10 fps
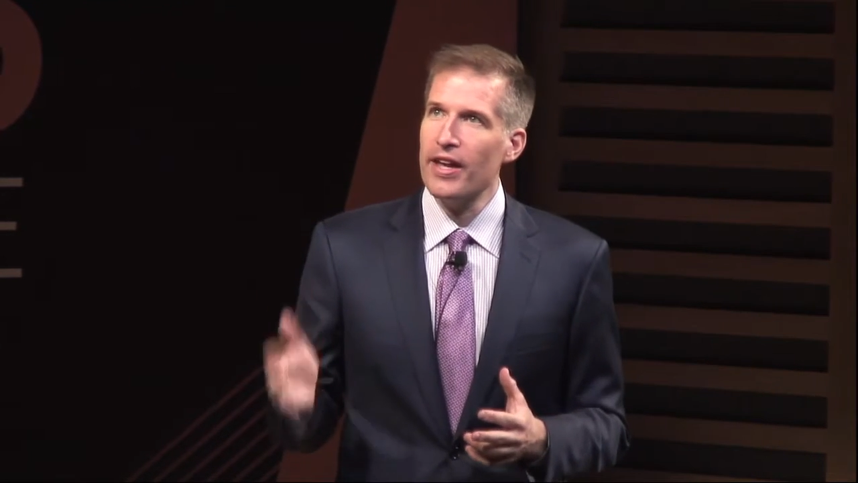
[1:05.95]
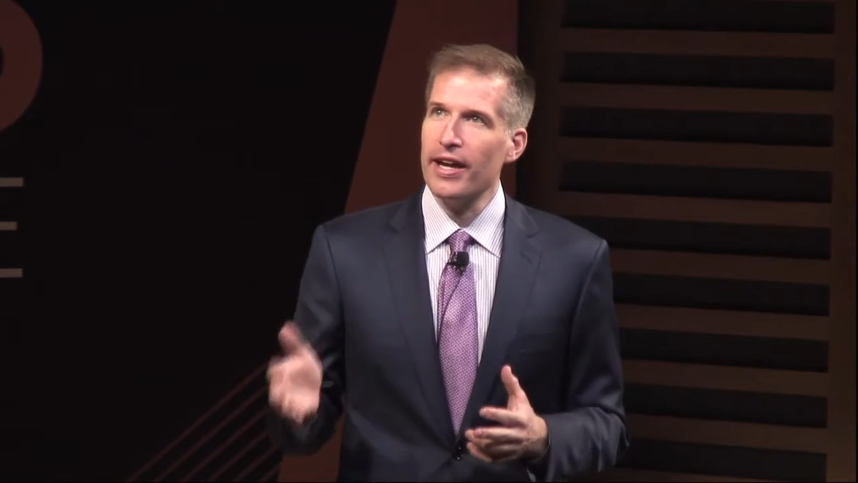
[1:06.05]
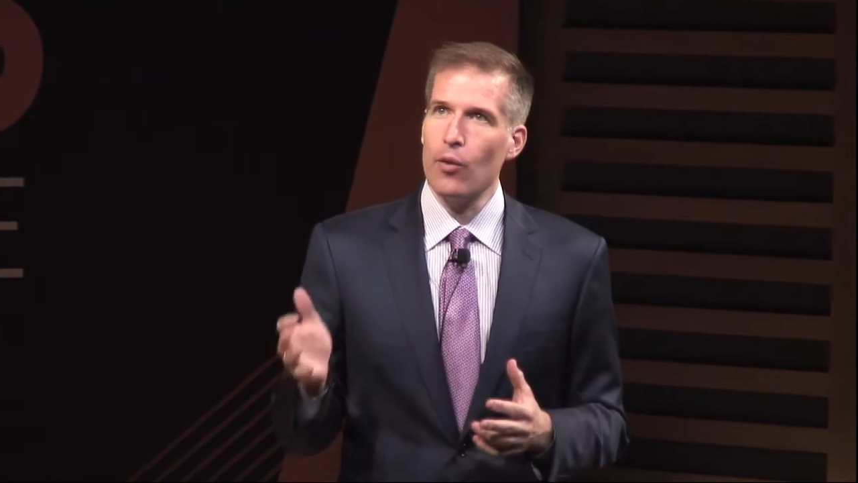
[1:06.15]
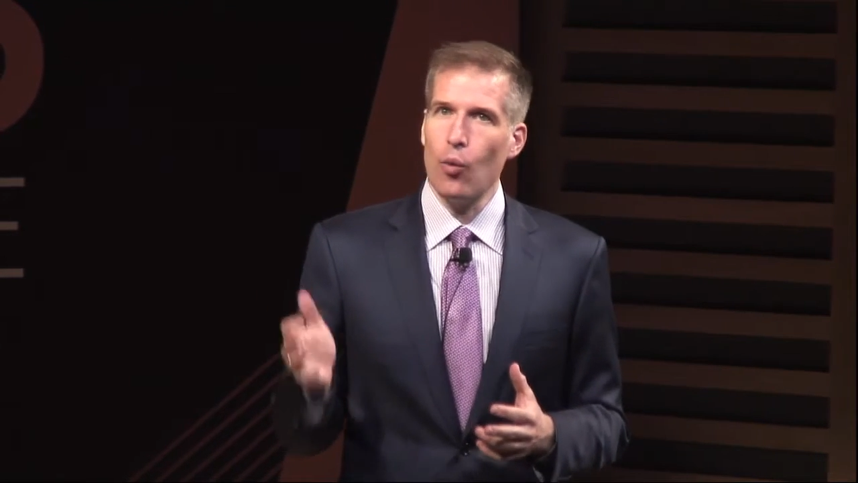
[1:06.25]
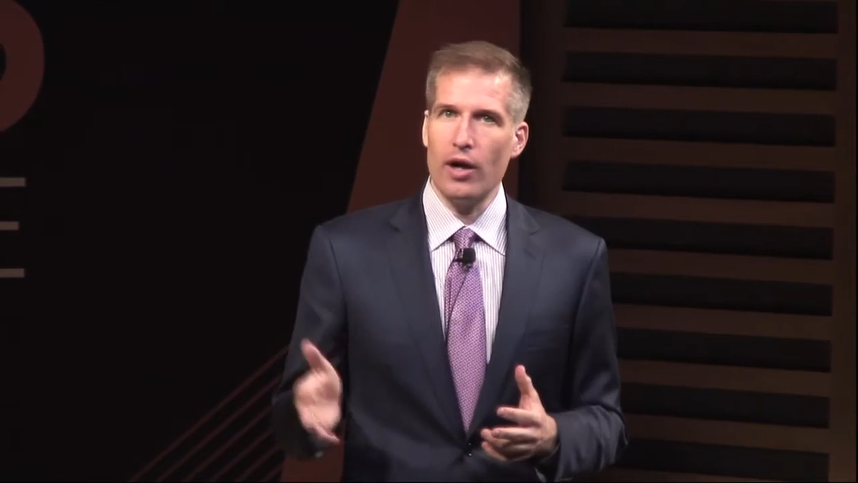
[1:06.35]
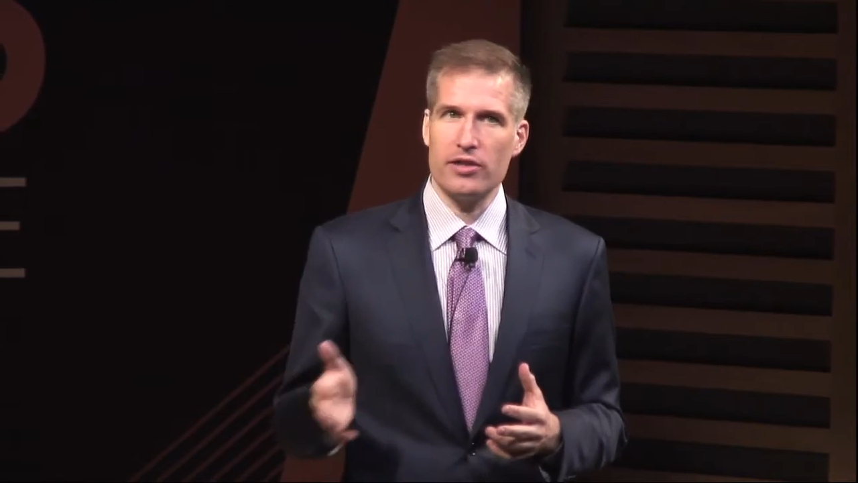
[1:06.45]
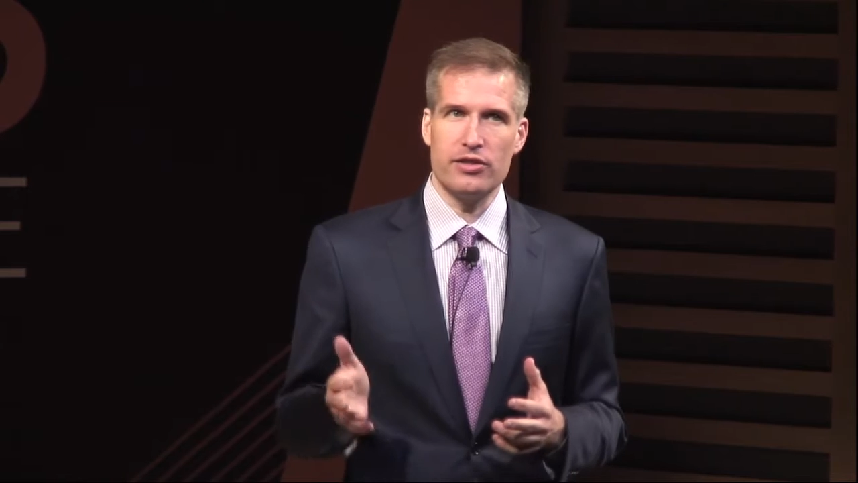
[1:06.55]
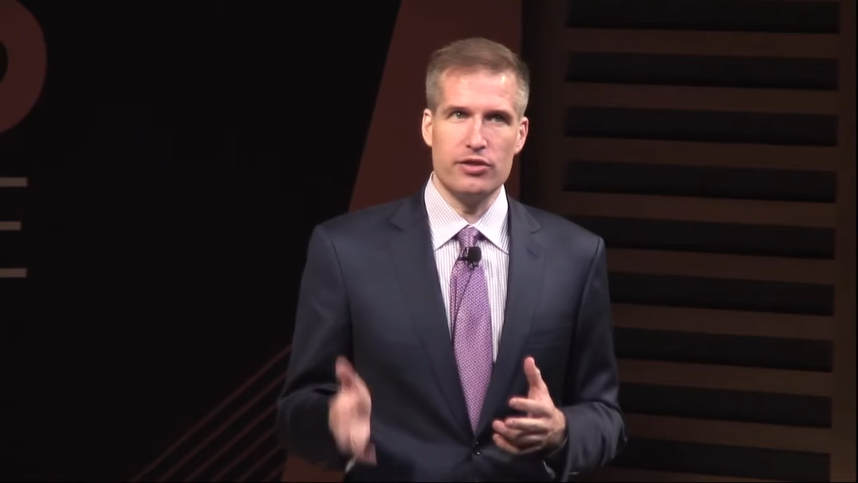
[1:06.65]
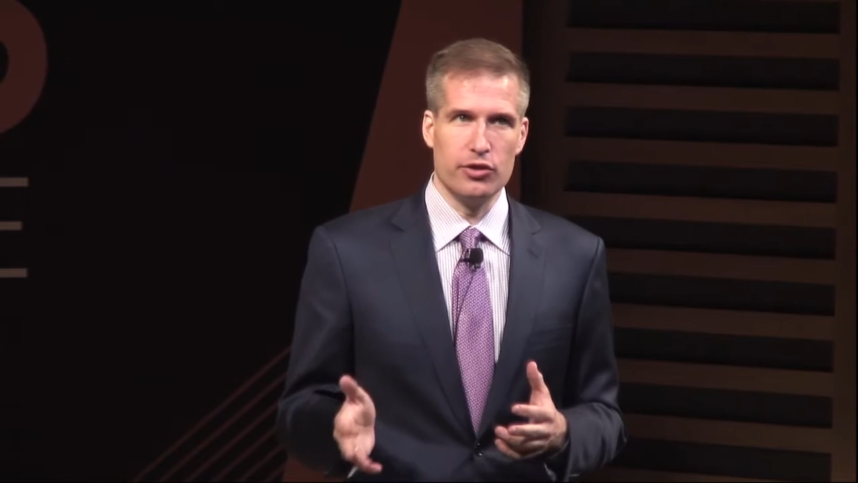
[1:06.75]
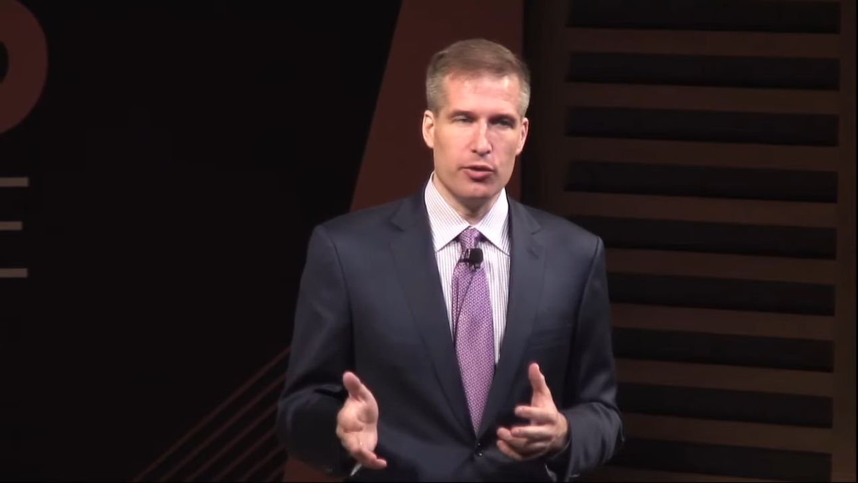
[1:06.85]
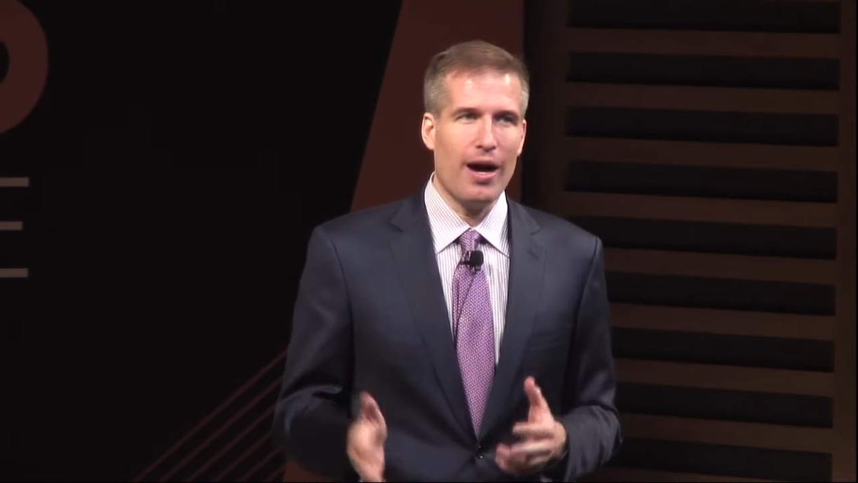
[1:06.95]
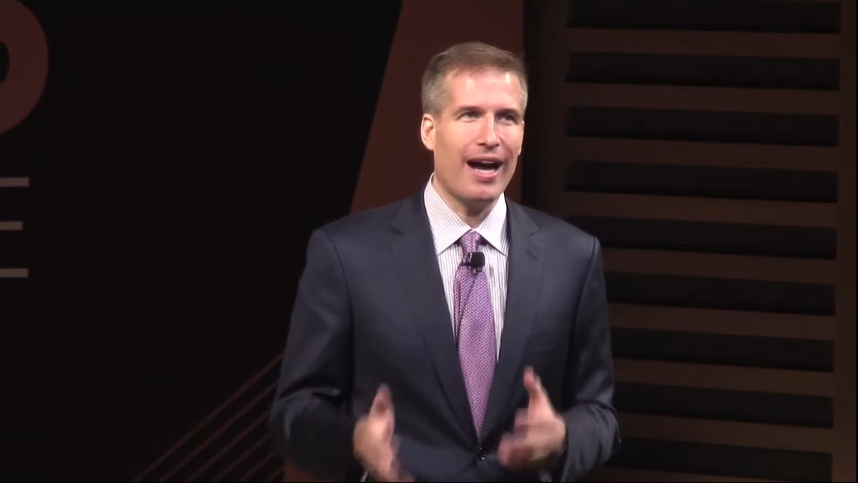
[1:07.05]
thing I want to do